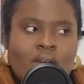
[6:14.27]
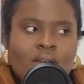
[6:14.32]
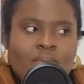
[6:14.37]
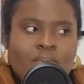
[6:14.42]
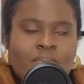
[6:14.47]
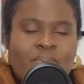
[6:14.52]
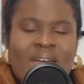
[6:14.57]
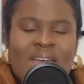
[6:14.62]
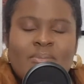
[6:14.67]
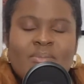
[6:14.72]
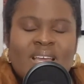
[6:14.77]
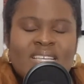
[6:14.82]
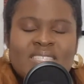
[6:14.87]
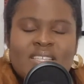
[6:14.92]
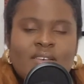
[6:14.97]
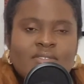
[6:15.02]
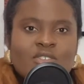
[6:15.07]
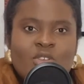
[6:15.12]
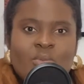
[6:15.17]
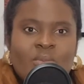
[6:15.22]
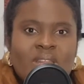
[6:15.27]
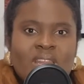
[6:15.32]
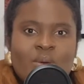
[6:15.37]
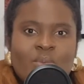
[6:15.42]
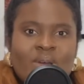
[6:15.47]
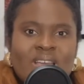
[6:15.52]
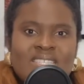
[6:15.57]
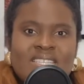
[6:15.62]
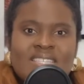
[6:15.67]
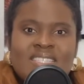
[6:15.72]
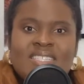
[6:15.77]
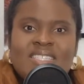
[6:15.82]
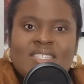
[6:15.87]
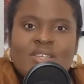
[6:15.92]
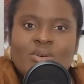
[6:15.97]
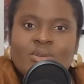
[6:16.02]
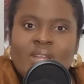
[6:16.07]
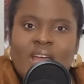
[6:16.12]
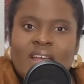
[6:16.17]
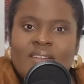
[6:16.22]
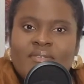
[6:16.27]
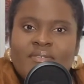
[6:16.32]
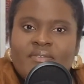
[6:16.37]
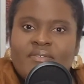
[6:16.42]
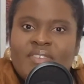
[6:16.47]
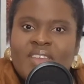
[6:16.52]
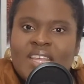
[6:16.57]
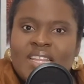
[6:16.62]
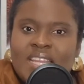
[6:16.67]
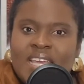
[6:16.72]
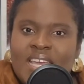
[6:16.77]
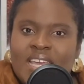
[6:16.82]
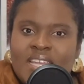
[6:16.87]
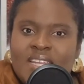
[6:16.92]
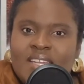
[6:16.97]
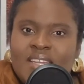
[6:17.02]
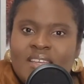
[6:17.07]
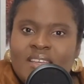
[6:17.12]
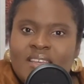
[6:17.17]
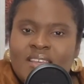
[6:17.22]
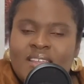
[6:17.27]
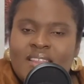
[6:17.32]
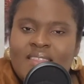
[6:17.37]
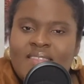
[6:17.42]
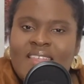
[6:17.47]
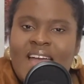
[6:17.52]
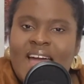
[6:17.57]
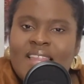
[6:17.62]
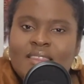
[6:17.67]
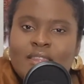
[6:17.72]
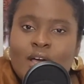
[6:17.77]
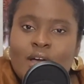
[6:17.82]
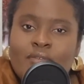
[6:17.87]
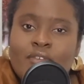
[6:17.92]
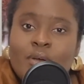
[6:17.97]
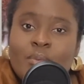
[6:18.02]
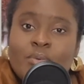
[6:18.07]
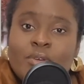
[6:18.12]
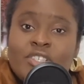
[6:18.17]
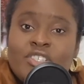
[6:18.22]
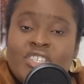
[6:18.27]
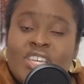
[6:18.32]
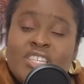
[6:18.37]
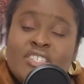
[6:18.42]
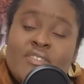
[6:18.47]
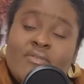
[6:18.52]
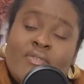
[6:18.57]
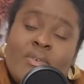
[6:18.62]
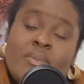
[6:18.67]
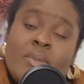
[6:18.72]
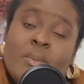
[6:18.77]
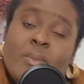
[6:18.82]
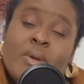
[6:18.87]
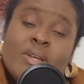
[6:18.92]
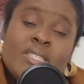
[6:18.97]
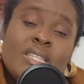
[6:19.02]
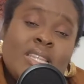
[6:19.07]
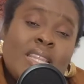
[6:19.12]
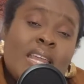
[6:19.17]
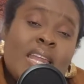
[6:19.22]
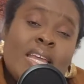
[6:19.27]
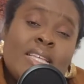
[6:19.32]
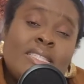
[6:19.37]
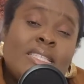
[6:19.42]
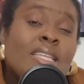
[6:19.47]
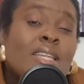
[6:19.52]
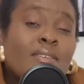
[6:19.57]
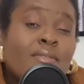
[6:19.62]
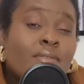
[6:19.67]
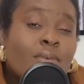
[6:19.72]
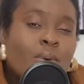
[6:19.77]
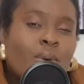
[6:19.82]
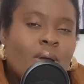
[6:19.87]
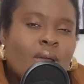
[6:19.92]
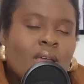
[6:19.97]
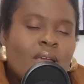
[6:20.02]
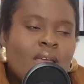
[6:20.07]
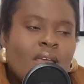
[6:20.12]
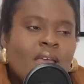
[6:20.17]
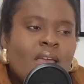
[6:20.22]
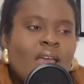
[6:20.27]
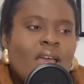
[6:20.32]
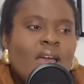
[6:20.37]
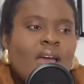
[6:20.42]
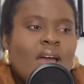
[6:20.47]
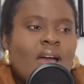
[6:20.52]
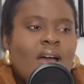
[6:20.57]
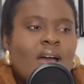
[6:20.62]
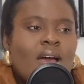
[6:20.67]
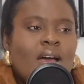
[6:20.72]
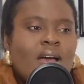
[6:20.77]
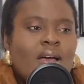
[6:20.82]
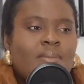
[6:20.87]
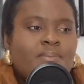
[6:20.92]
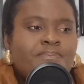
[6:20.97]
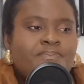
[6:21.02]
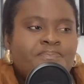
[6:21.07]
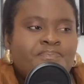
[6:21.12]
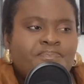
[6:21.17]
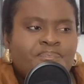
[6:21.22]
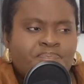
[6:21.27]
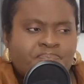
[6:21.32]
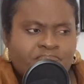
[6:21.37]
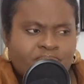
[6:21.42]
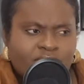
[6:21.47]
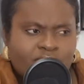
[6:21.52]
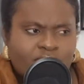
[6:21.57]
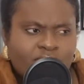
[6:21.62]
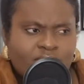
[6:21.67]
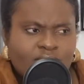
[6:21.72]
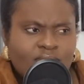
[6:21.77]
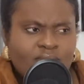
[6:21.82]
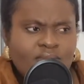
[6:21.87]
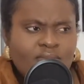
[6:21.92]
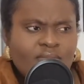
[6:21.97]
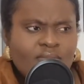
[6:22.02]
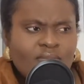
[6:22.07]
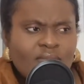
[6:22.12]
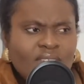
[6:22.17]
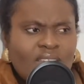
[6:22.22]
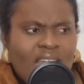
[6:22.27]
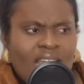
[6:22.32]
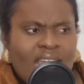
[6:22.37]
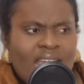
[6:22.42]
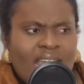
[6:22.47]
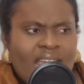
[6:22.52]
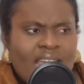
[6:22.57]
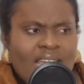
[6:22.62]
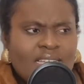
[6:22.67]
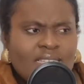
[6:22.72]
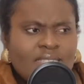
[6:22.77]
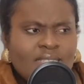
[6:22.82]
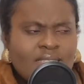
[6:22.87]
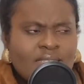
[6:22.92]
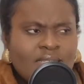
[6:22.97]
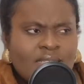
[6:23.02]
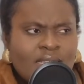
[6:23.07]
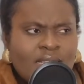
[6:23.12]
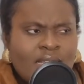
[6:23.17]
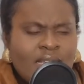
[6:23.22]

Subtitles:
bend myself so many ways and still not feeling that love or appreciation from the person that I did it for. And it